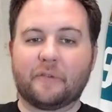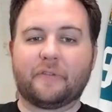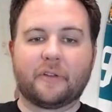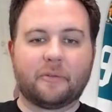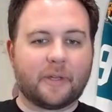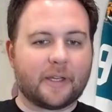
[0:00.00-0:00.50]

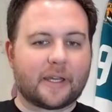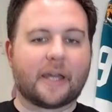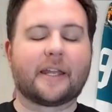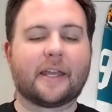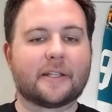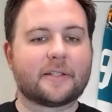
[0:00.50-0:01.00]
Hopefully we can
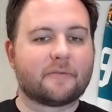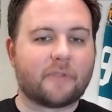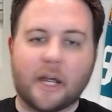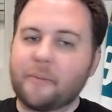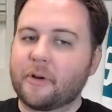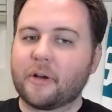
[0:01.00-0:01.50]
kind of get
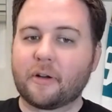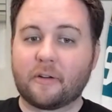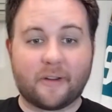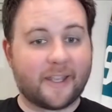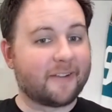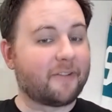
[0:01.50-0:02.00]

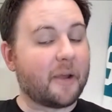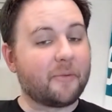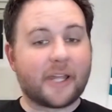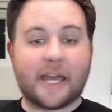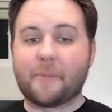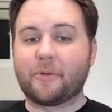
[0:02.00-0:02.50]
Reimer, get
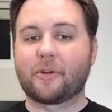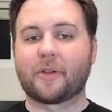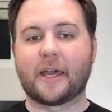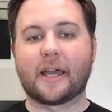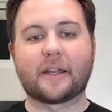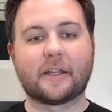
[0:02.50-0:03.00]
Reimer
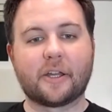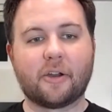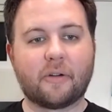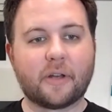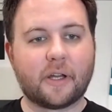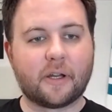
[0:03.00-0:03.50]
Kapokakinen
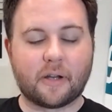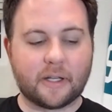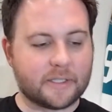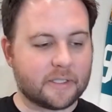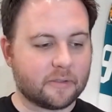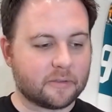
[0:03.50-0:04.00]
going here.
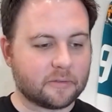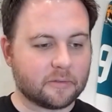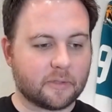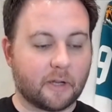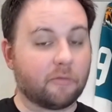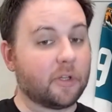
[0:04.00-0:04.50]
I
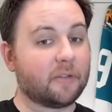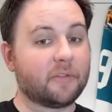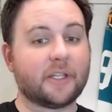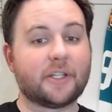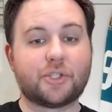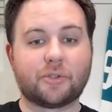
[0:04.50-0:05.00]
still, I really,
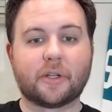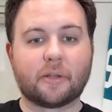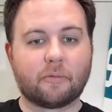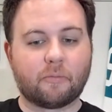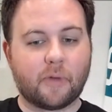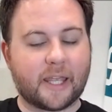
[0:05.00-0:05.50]
really enjoy
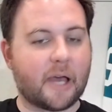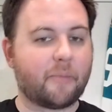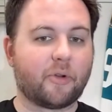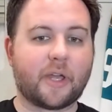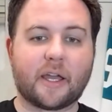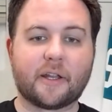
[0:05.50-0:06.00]
what
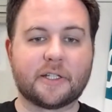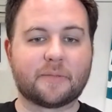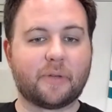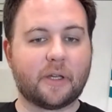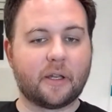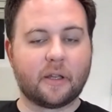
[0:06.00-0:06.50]
Kapokakinen has
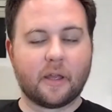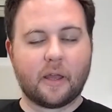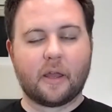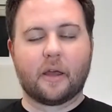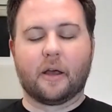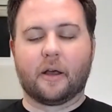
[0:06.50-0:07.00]
played.
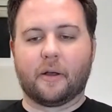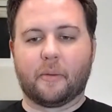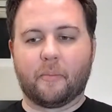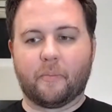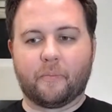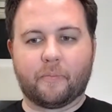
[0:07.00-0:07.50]

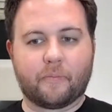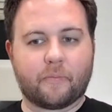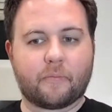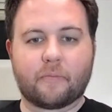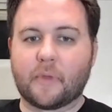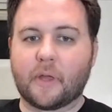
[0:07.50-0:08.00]
Um,
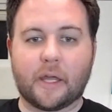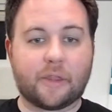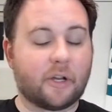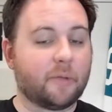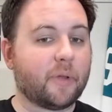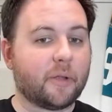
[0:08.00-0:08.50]
I
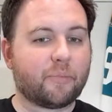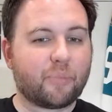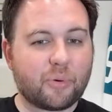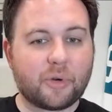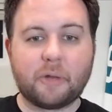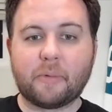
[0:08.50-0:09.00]
thought he played
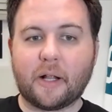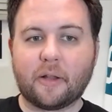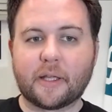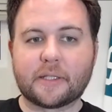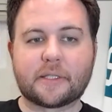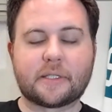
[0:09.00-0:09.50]
pretty
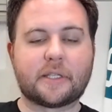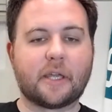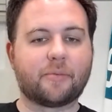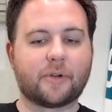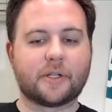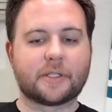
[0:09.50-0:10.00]
well against the
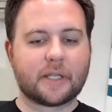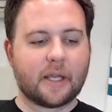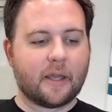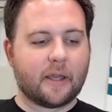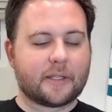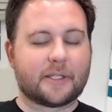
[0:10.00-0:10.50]
Sabres,
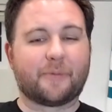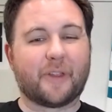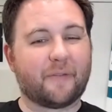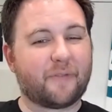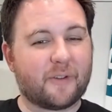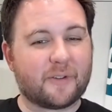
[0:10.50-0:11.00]
except for
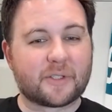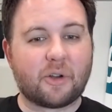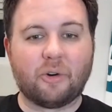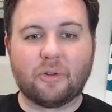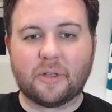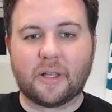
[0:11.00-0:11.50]
that first
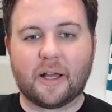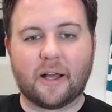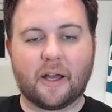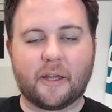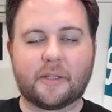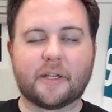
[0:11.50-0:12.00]
goal.
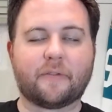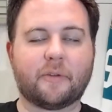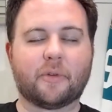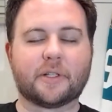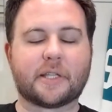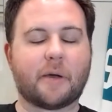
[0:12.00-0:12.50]
Uh, he
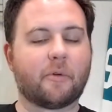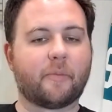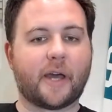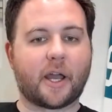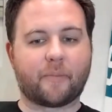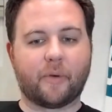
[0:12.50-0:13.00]
definitely wants that one
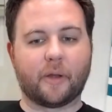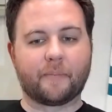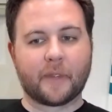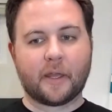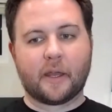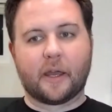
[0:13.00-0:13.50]
back.
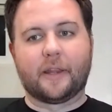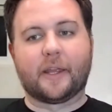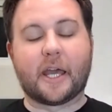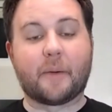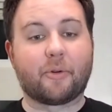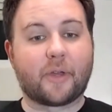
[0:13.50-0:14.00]
But I
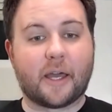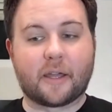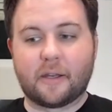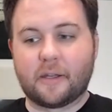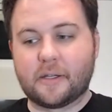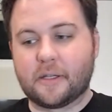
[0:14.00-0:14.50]
think
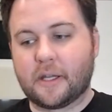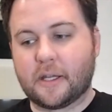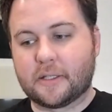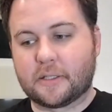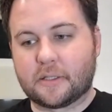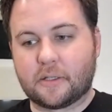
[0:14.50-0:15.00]
Kapokakinen
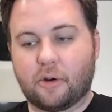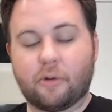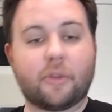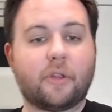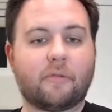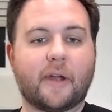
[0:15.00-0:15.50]
has
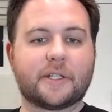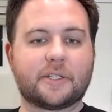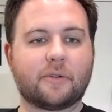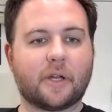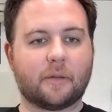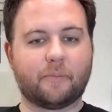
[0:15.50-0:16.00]
earned the right
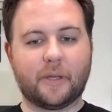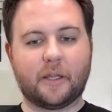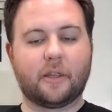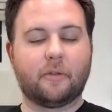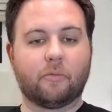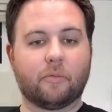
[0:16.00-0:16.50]
to kind of
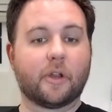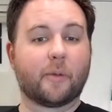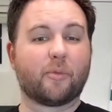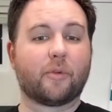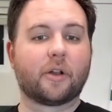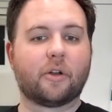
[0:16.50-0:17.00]
be the
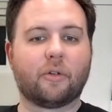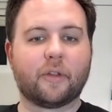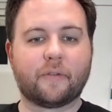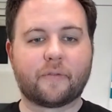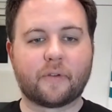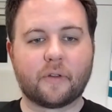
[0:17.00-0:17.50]
number one
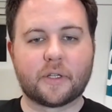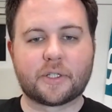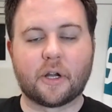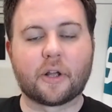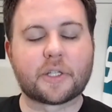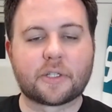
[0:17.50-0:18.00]
goalie for the
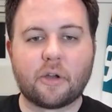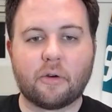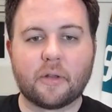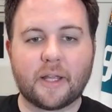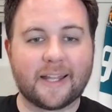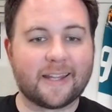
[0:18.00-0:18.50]
Sharks
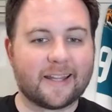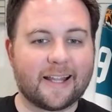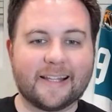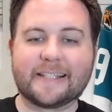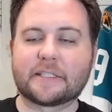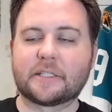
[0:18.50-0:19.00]
going
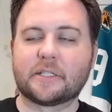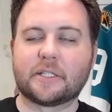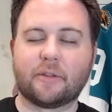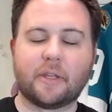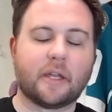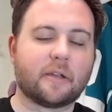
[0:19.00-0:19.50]
at least
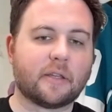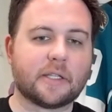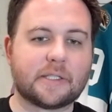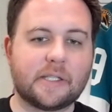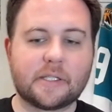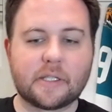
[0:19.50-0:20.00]
until the end of
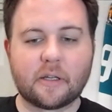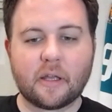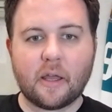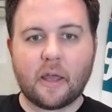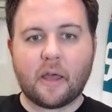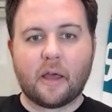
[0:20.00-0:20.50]
the
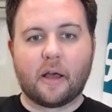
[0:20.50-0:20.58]
season.